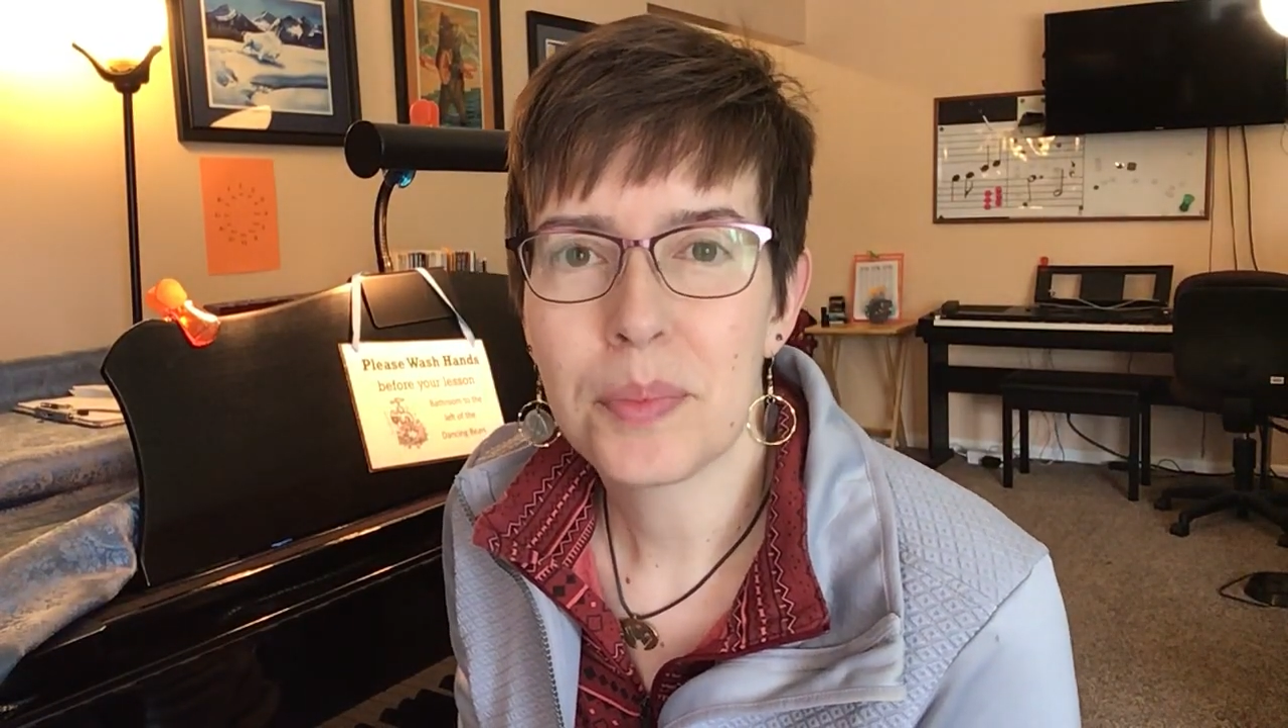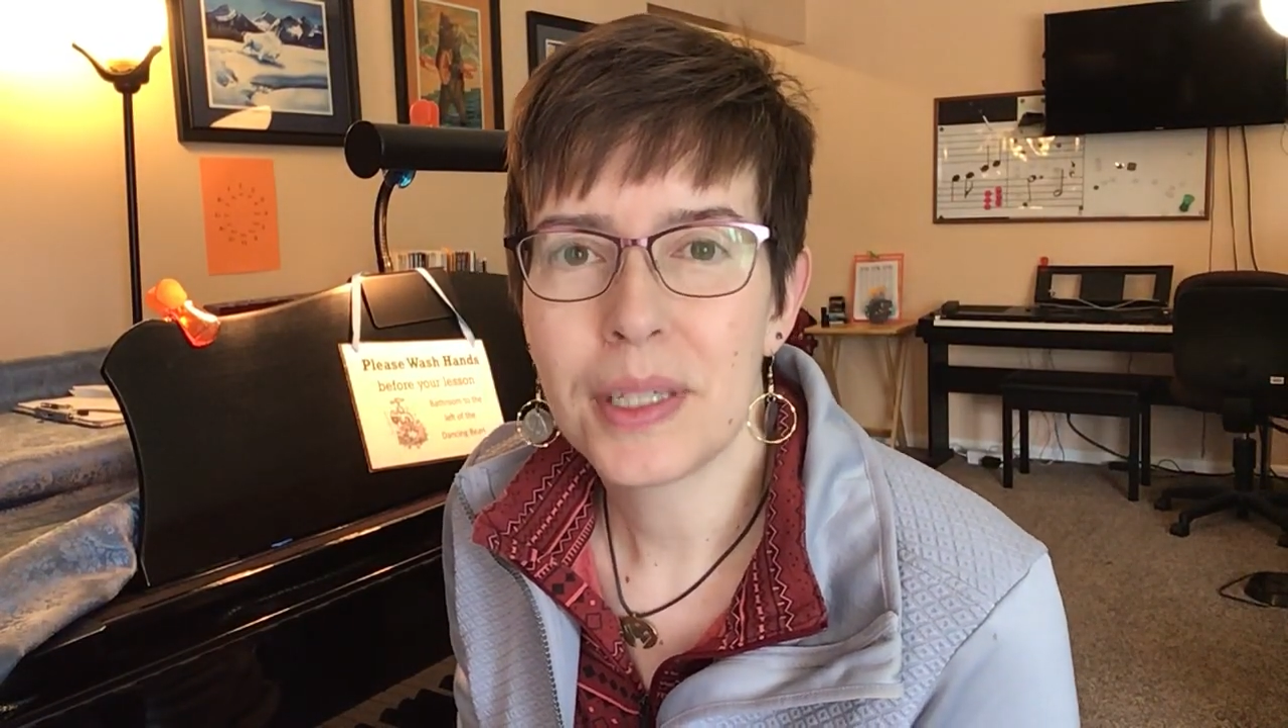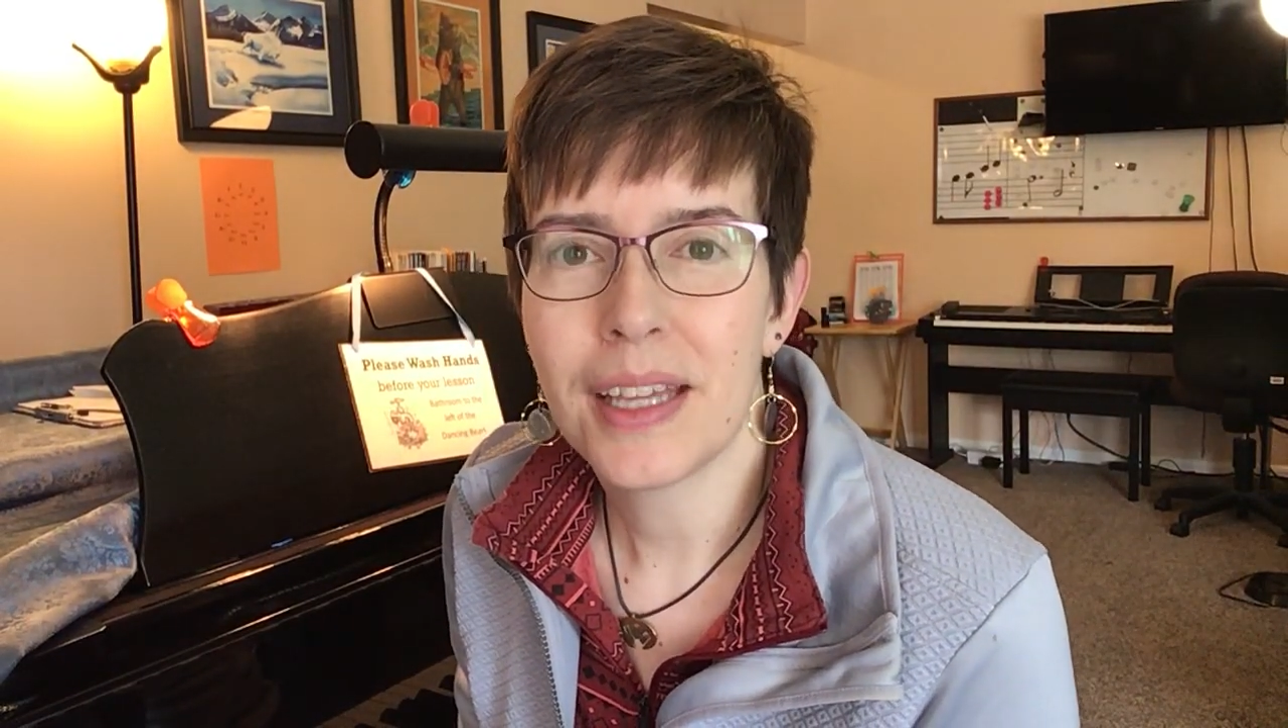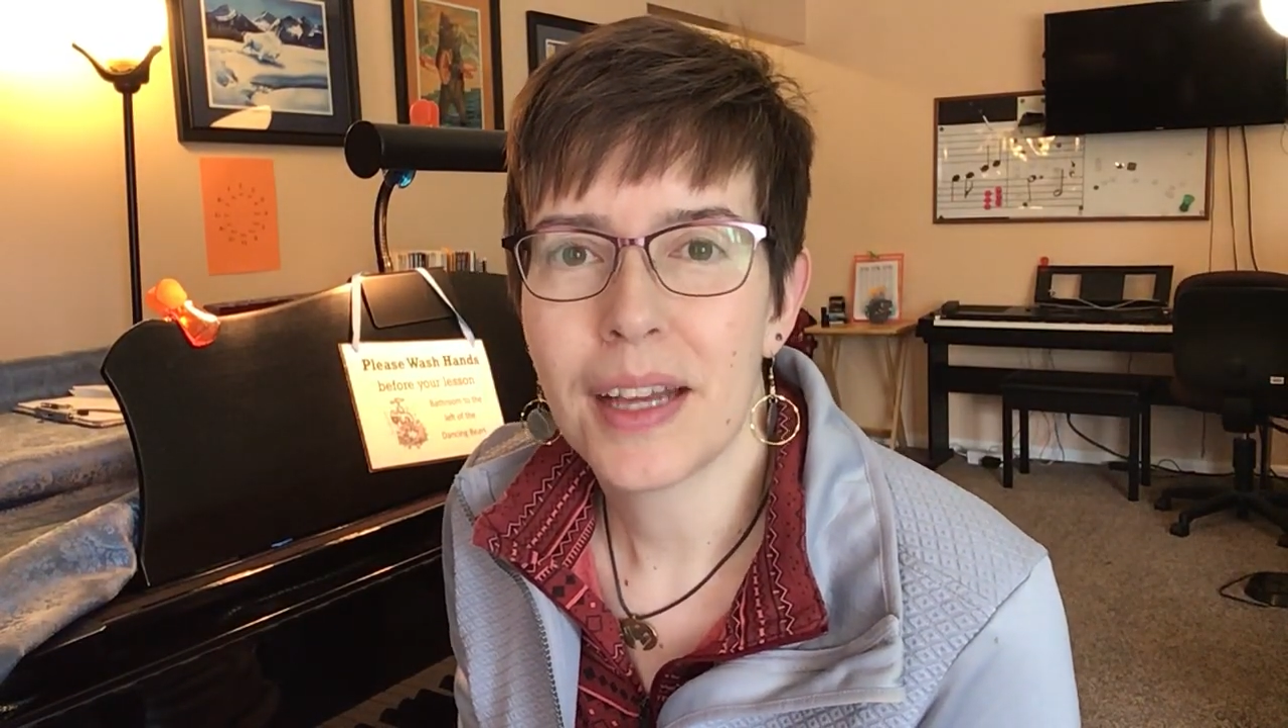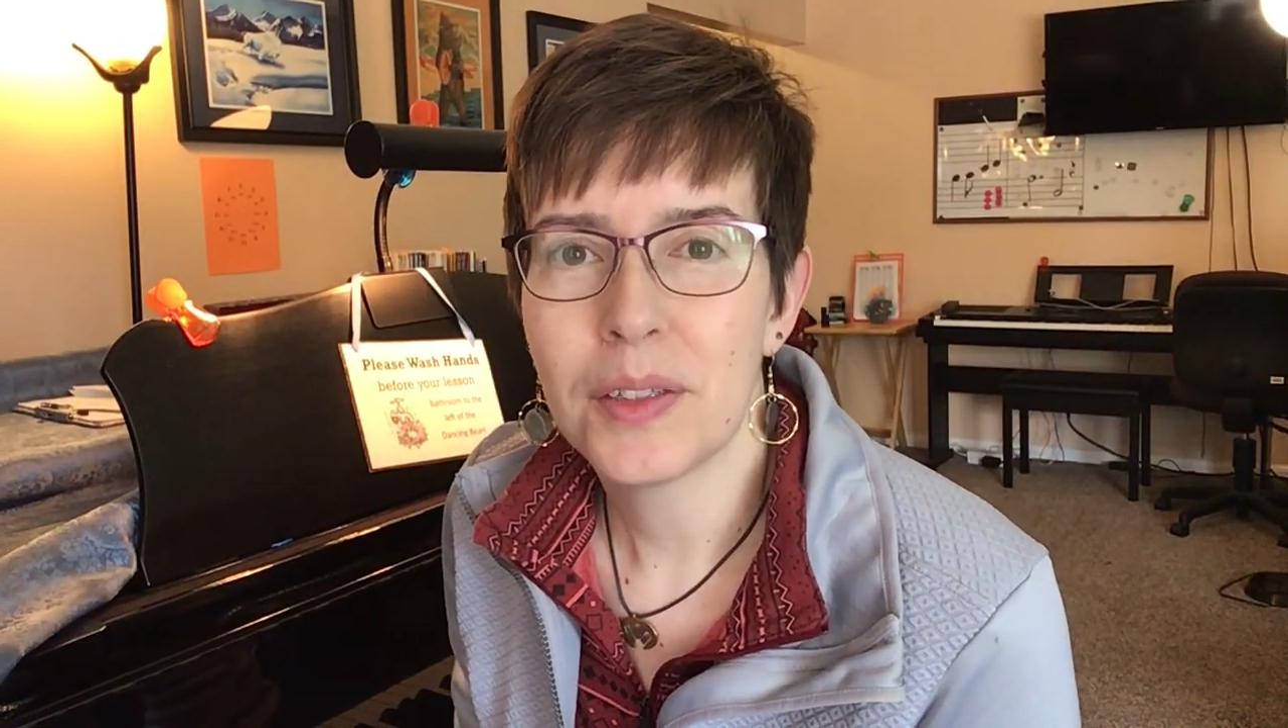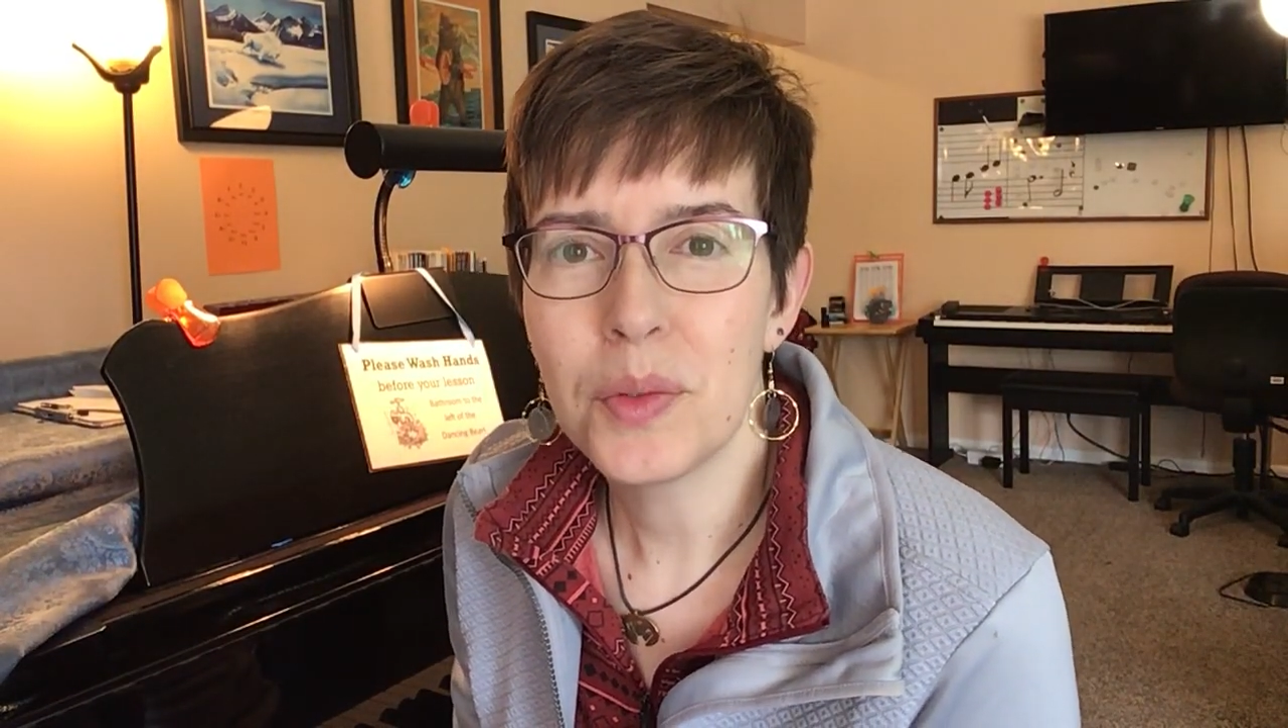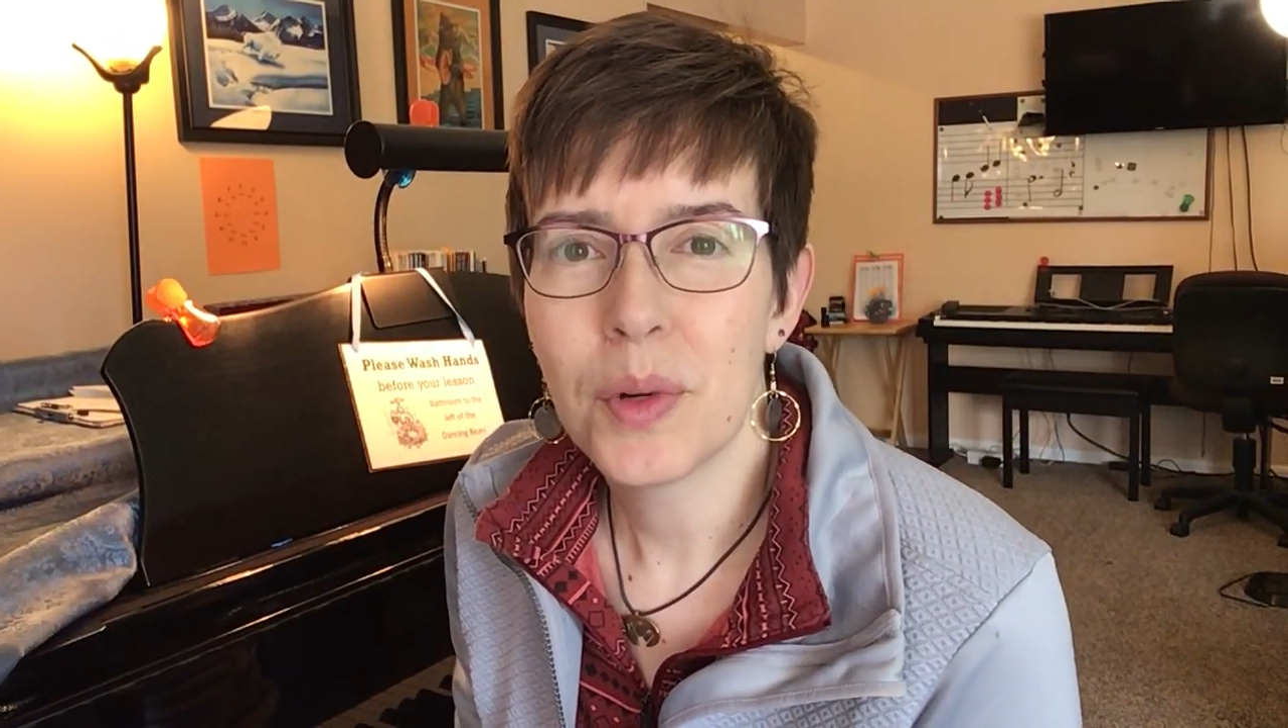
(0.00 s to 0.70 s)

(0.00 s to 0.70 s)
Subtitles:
Piano,